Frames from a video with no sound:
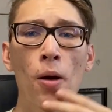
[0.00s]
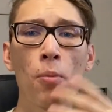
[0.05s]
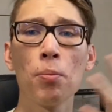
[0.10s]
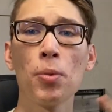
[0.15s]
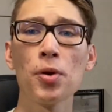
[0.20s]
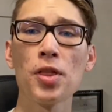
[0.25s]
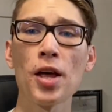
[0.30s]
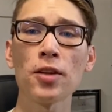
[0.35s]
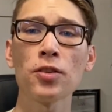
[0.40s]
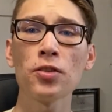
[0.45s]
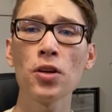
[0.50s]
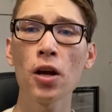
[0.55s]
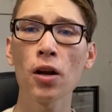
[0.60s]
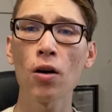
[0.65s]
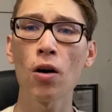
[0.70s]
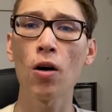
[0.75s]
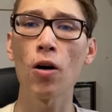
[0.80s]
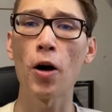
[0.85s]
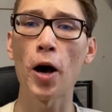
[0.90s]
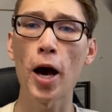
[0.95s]
But that's not
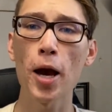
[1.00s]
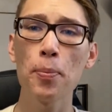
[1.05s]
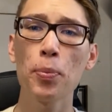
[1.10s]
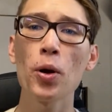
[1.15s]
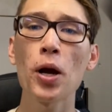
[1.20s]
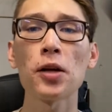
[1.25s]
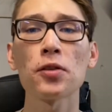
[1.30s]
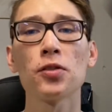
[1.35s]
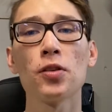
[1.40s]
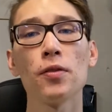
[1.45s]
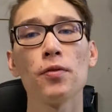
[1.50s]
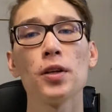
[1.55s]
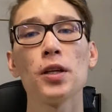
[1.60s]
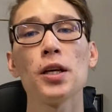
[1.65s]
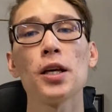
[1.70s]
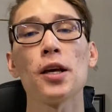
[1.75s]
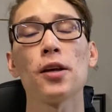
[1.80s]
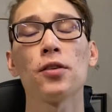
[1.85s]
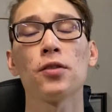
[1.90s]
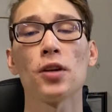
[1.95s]
all.
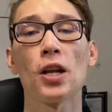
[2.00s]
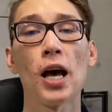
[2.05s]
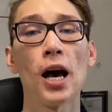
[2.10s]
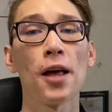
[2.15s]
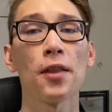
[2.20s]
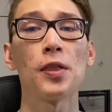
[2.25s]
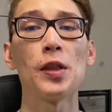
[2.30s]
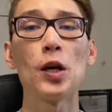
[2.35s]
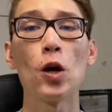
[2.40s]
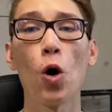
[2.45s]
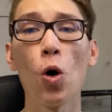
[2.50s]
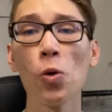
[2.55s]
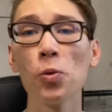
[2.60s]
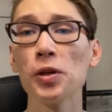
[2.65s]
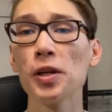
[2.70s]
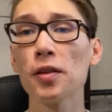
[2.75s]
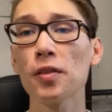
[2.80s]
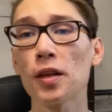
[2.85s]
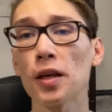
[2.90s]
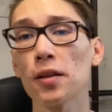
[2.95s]
Hyperactivity is not the
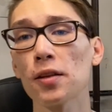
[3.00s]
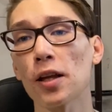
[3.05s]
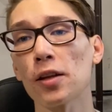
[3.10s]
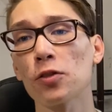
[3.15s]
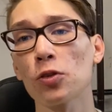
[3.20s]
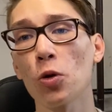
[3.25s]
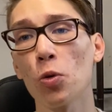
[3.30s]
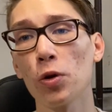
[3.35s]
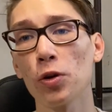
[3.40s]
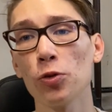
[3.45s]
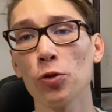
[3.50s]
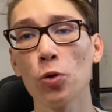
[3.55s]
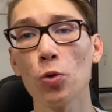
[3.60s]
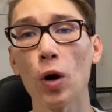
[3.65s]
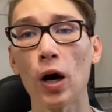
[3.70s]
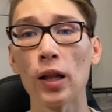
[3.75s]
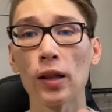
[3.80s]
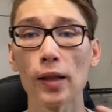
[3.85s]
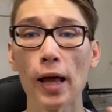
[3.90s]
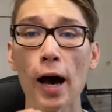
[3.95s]
only thing that's going to
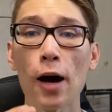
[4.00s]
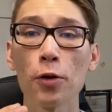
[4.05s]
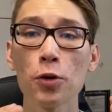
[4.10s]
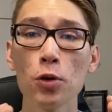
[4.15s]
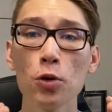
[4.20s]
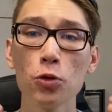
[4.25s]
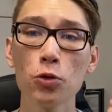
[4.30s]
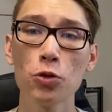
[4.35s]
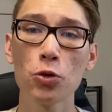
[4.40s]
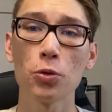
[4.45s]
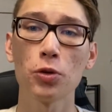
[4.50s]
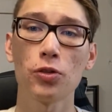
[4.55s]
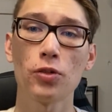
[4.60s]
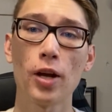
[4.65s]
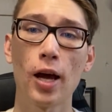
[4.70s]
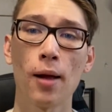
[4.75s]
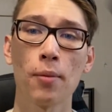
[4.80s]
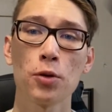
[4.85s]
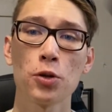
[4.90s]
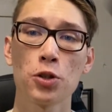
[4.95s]
allow you to
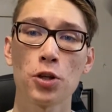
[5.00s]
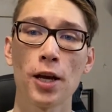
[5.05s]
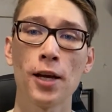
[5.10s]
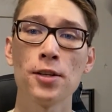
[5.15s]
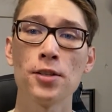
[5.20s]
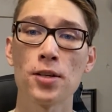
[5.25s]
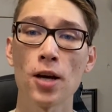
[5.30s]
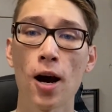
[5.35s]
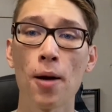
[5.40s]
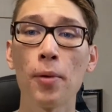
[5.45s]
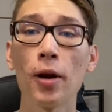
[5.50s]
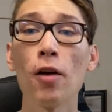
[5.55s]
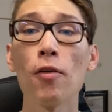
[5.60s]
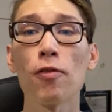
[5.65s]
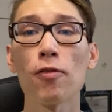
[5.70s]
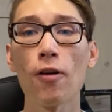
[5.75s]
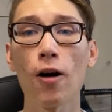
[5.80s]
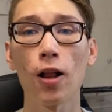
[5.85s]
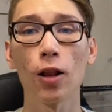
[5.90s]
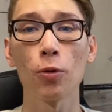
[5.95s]
establish a dominant
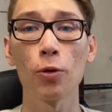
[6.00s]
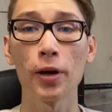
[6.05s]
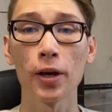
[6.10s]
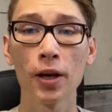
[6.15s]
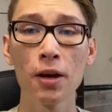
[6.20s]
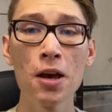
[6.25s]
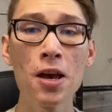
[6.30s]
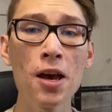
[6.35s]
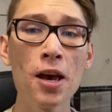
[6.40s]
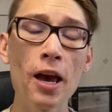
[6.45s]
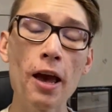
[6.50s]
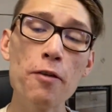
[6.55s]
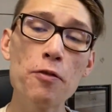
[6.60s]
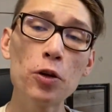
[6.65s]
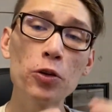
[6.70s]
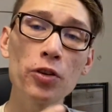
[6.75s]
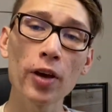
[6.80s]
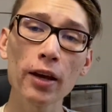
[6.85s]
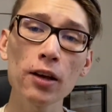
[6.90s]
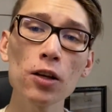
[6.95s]
following. If
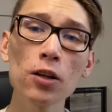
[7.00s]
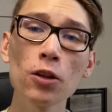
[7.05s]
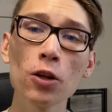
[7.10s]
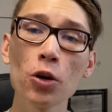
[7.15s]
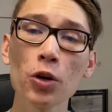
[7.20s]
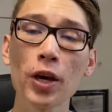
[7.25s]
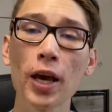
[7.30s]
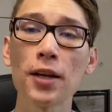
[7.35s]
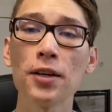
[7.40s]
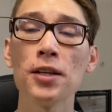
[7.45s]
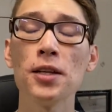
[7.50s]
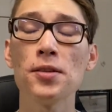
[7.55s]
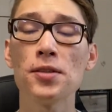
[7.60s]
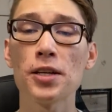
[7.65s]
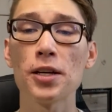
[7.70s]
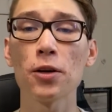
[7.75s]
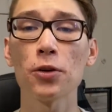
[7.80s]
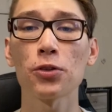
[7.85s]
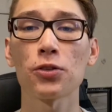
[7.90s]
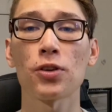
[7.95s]
you take a look at
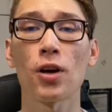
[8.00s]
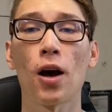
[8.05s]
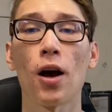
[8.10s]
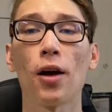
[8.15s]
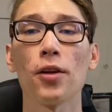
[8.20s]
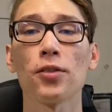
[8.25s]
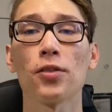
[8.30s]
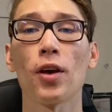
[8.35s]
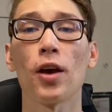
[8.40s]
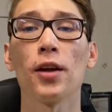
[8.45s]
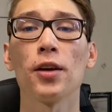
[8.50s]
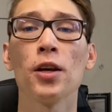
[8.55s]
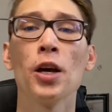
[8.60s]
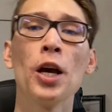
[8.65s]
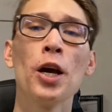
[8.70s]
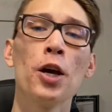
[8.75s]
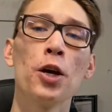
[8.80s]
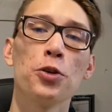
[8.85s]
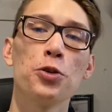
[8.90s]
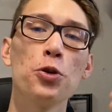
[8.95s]
Nadir's content,
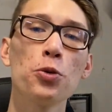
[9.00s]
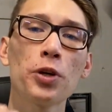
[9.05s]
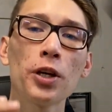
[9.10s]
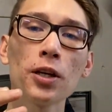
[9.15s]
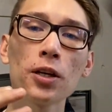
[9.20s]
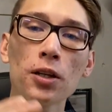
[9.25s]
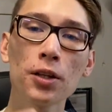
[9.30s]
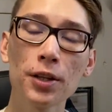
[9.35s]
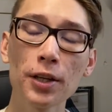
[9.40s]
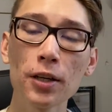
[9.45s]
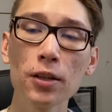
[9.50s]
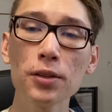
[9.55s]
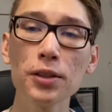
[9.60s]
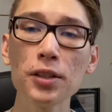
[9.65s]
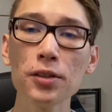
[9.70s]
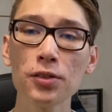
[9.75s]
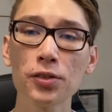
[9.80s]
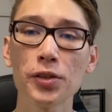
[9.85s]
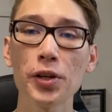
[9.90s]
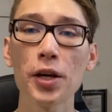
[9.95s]
you can
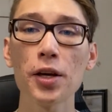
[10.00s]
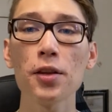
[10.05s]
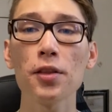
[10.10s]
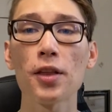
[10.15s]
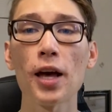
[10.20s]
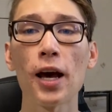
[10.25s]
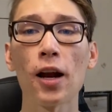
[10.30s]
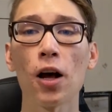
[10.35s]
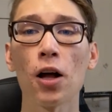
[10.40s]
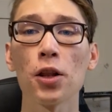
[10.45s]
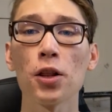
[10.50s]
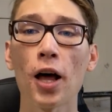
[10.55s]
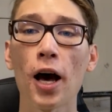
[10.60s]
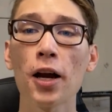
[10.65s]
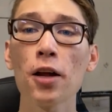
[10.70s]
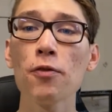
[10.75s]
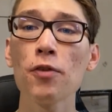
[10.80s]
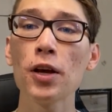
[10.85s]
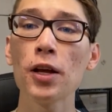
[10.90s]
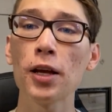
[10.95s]
clearly see that a
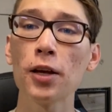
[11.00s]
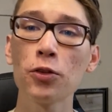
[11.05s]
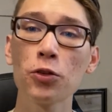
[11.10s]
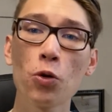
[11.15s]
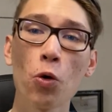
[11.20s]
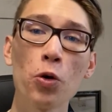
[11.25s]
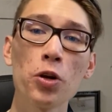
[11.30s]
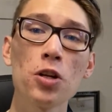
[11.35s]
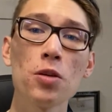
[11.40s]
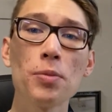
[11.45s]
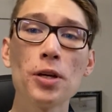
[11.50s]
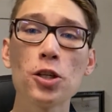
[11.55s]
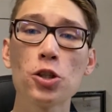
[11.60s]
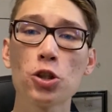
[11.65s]
lot of it is going to be